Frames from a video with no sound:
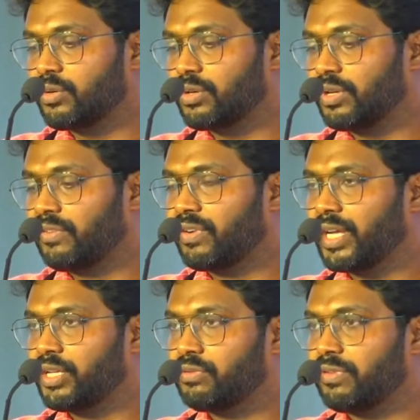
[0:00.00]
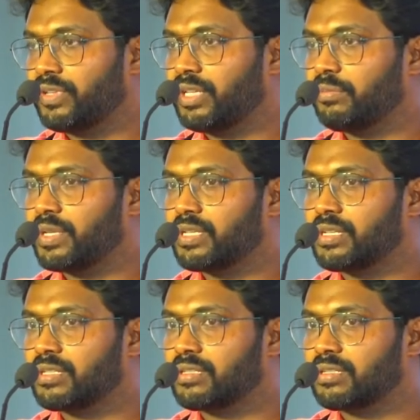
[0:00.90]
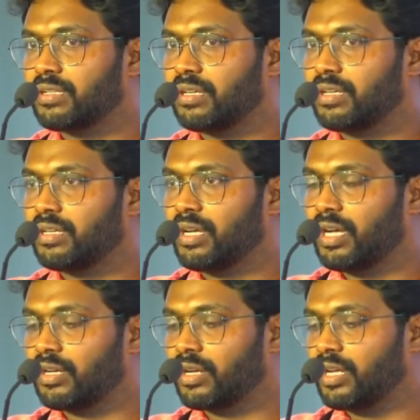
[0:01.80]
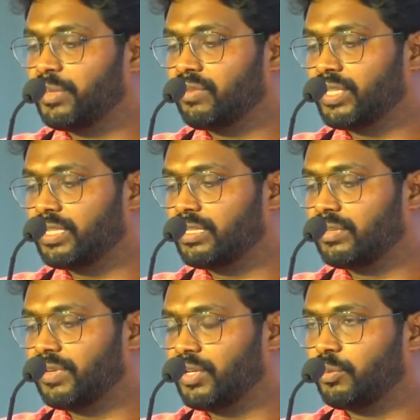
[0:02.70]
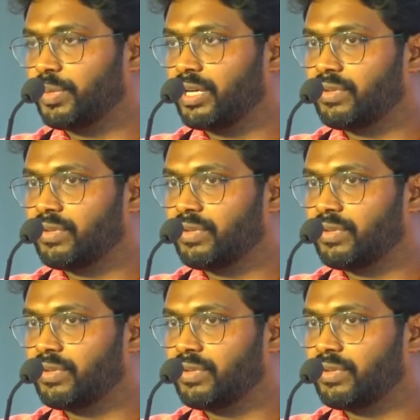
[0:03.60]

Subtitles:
only 5 to 15 patients are coming within the window period,